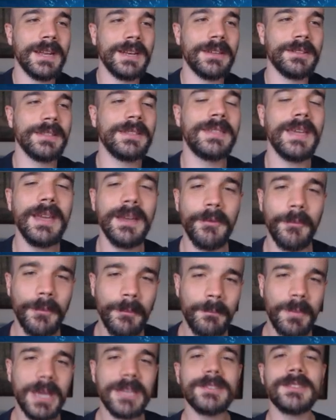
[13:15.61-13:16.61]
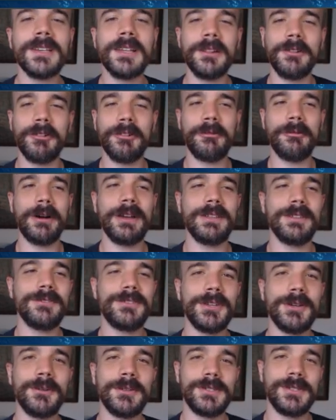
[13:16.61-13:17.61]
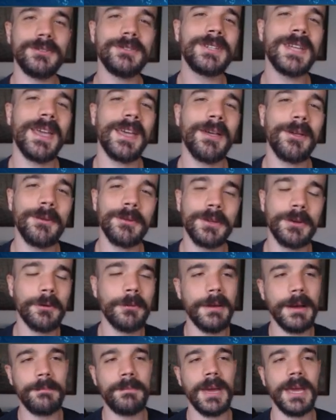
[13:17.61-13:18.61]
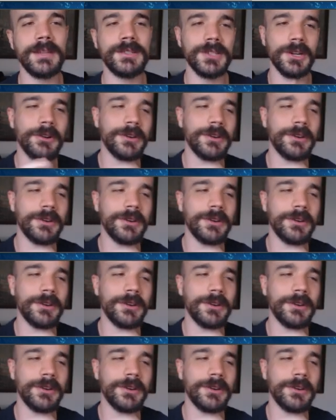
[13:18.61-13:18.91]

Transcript: Now, the thing, basically what you do is you tell your web page,